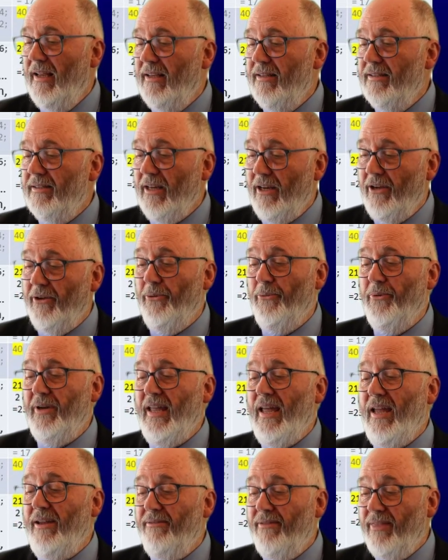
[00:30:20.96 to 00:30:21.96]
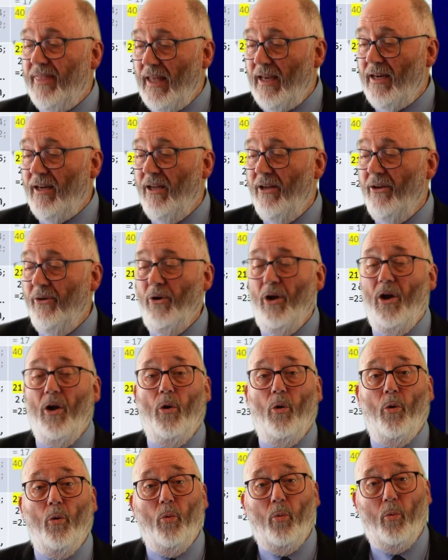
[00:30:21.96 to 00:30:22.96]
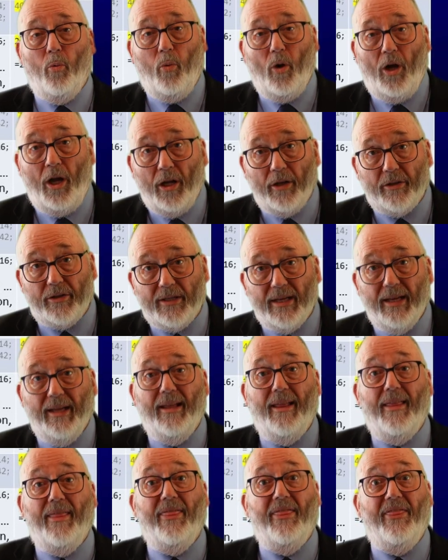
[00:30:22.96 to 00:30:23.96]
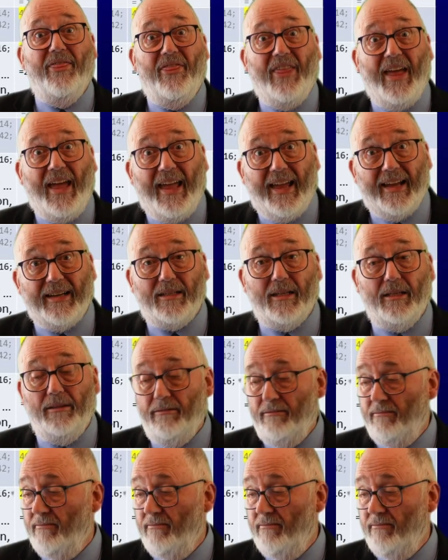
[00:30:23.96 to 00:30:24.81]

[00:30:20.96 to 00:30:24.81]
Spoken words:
So we have thelo, or want, that